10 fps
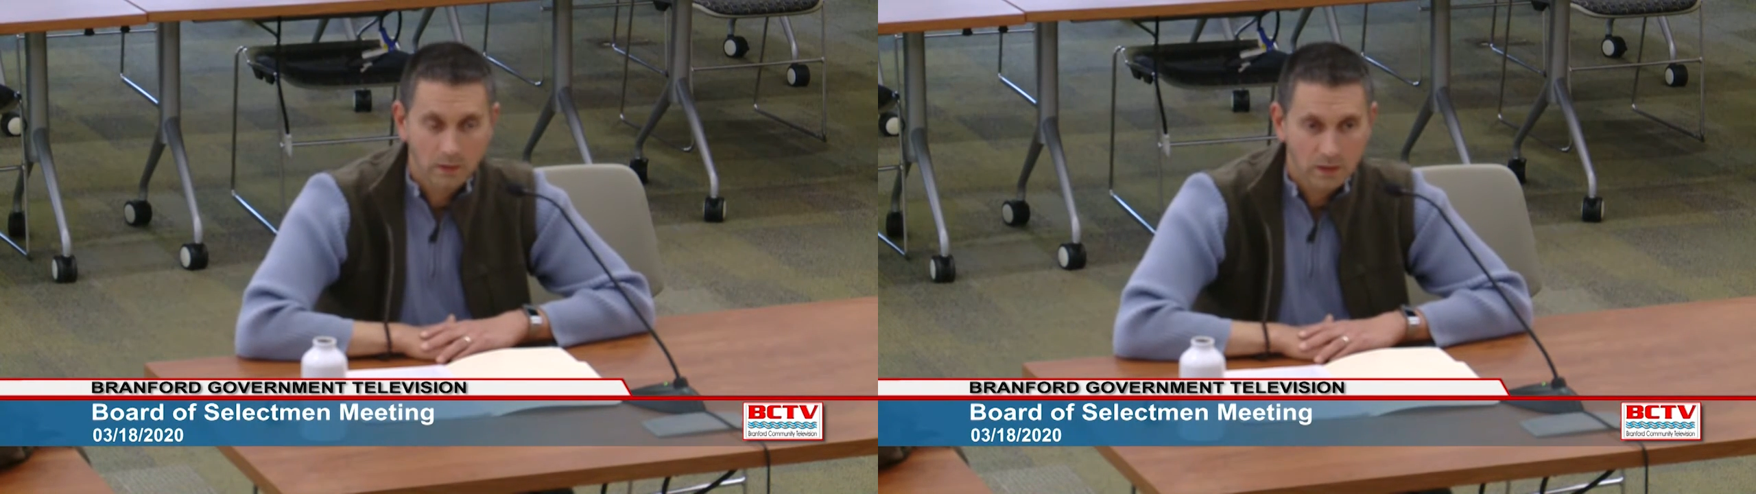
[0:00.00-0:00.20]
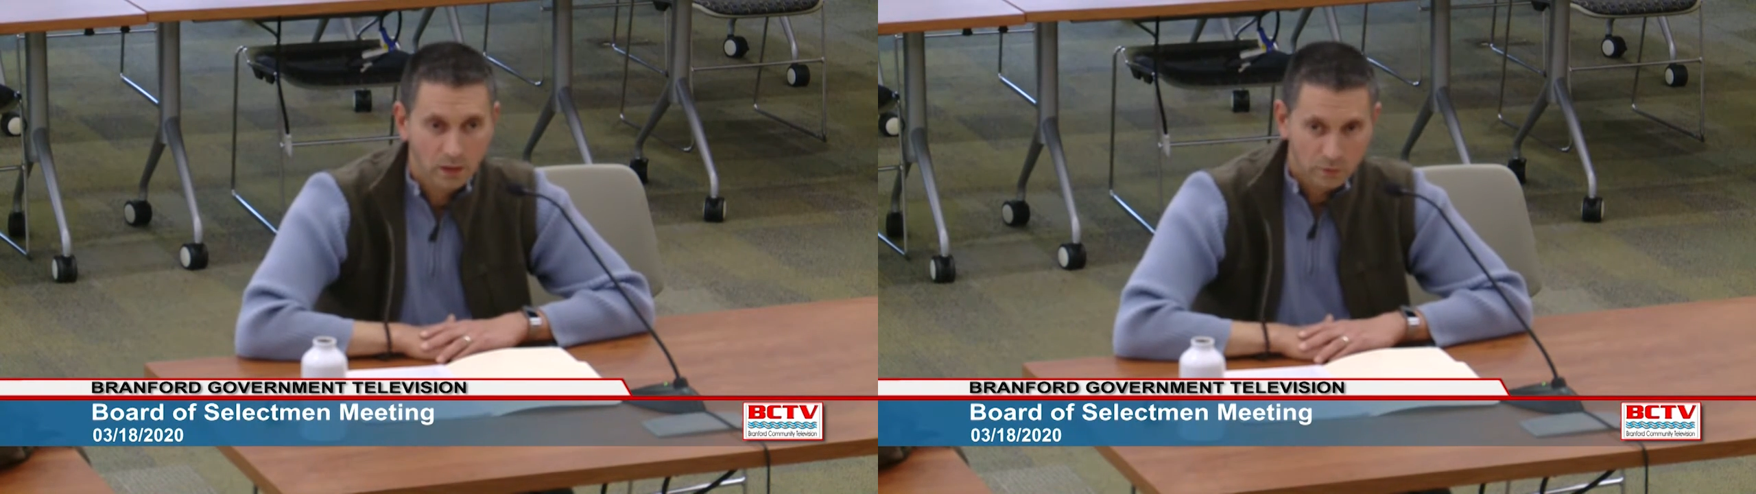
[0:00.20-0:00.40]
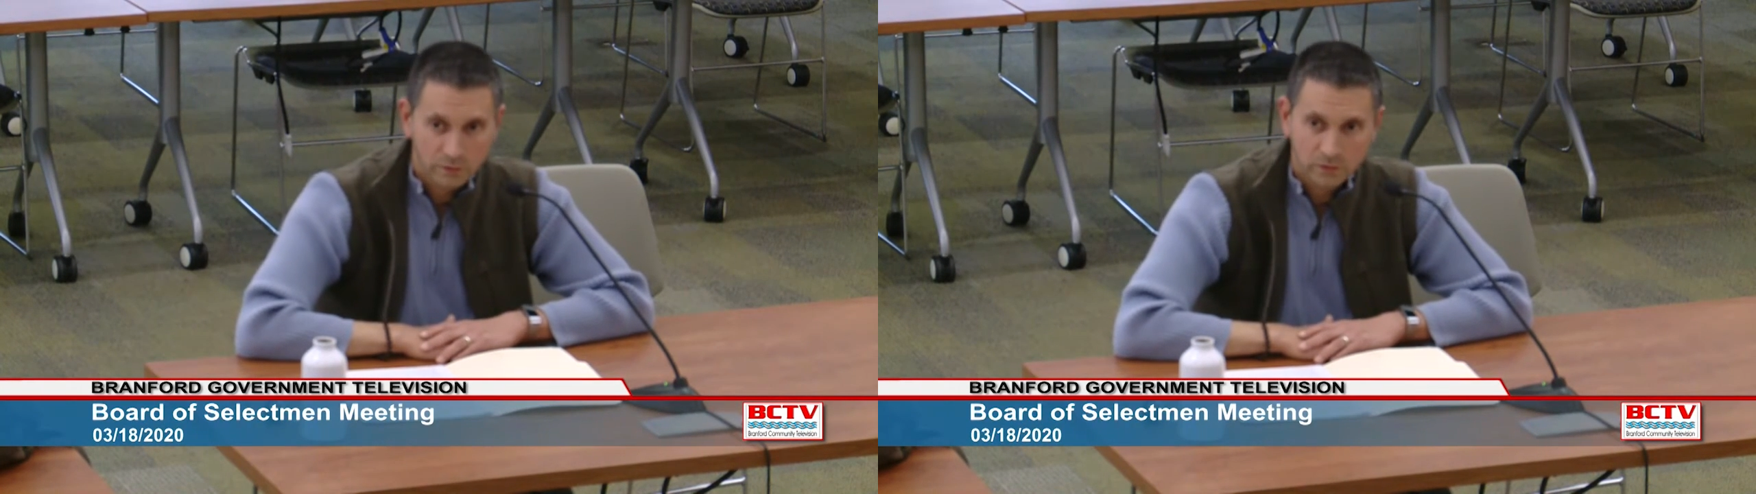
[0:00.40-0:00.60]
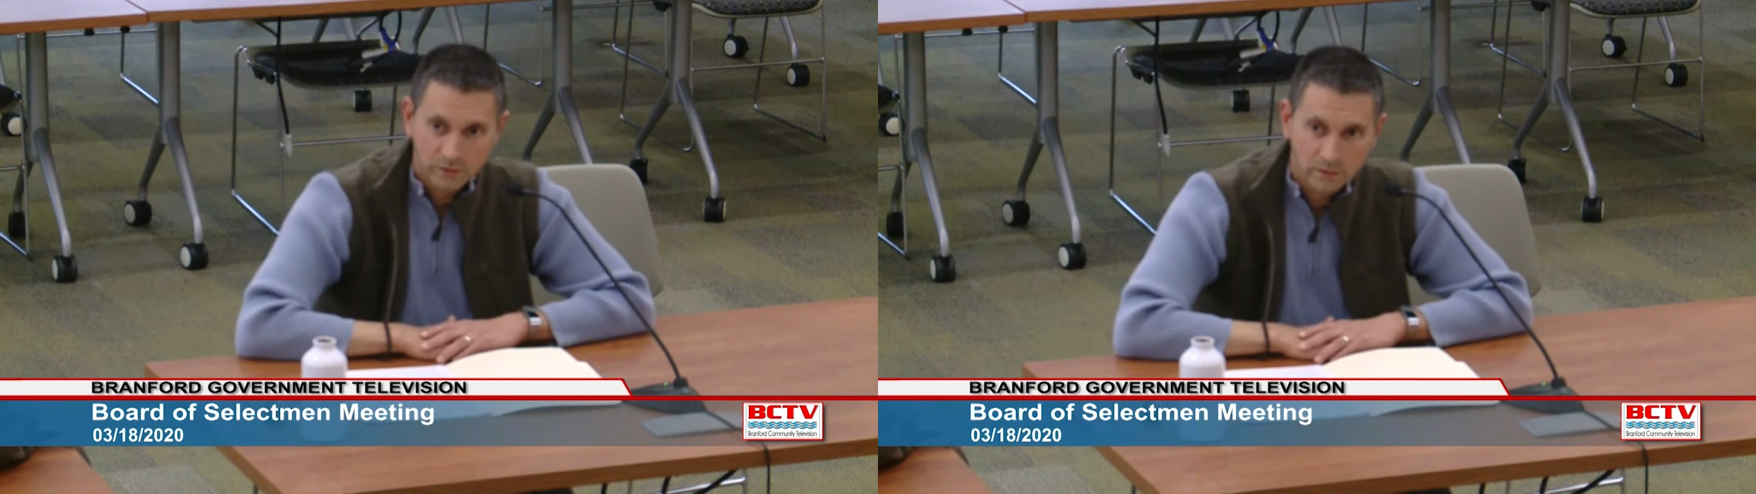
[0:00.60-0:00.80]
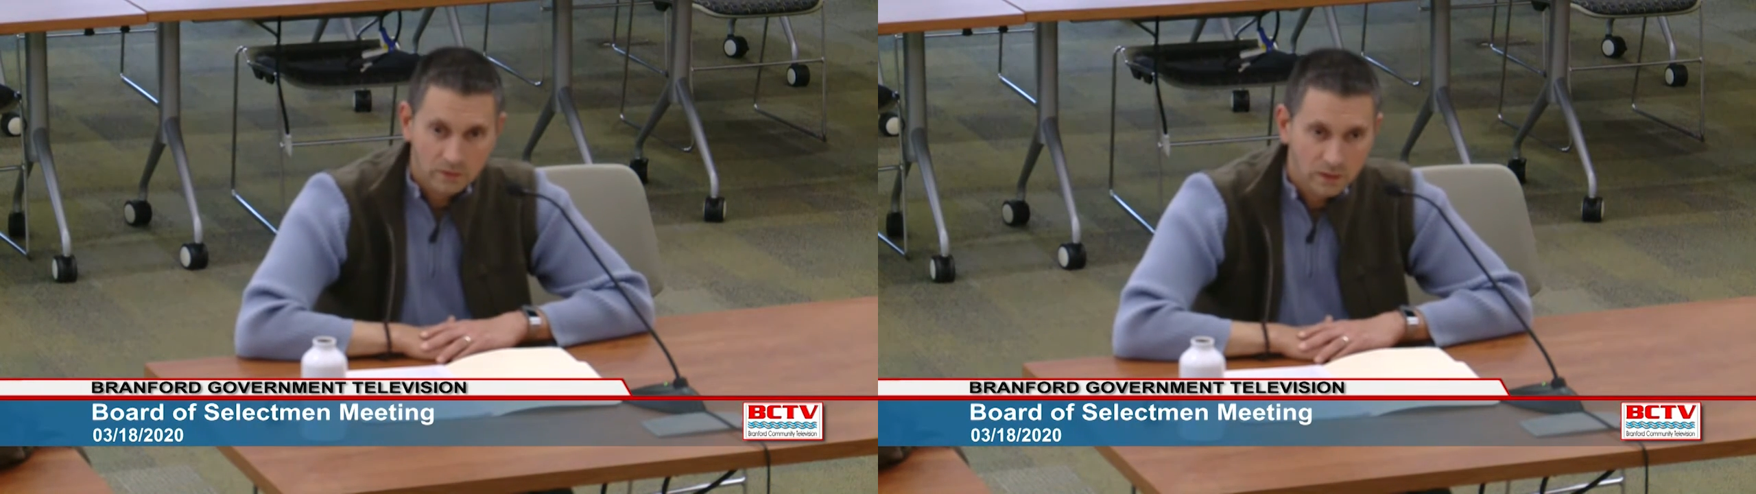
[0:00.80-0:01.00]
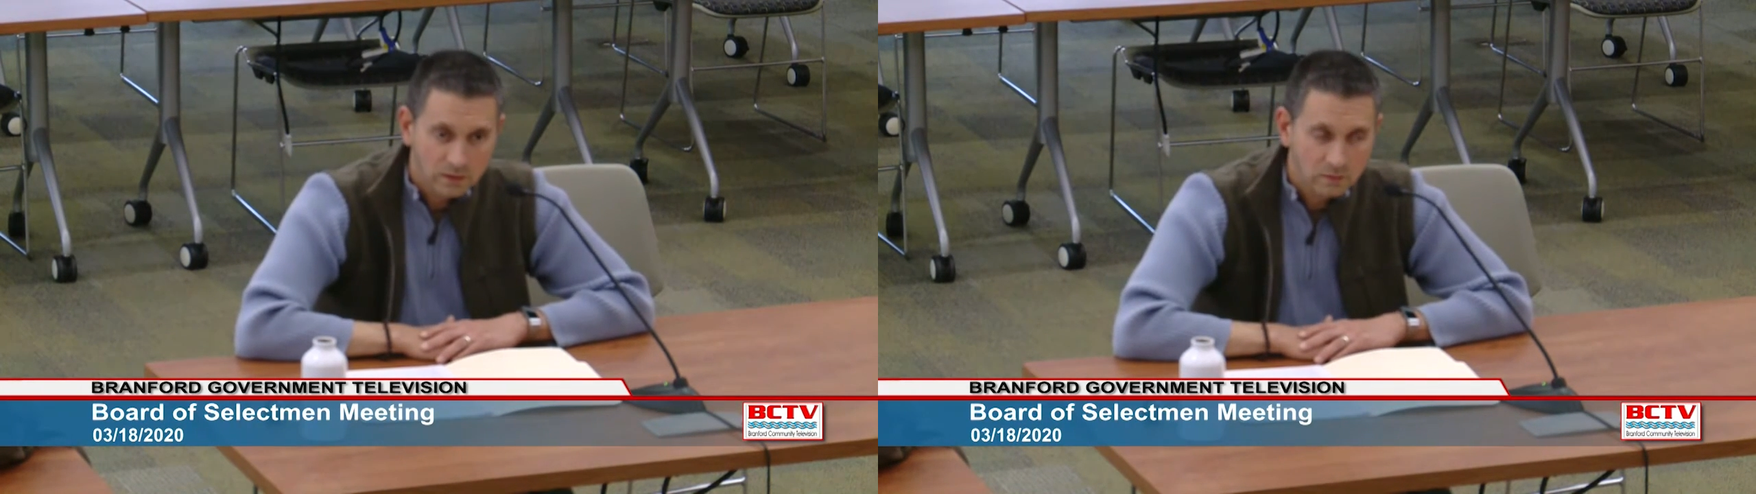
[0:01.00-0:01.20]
care facilities,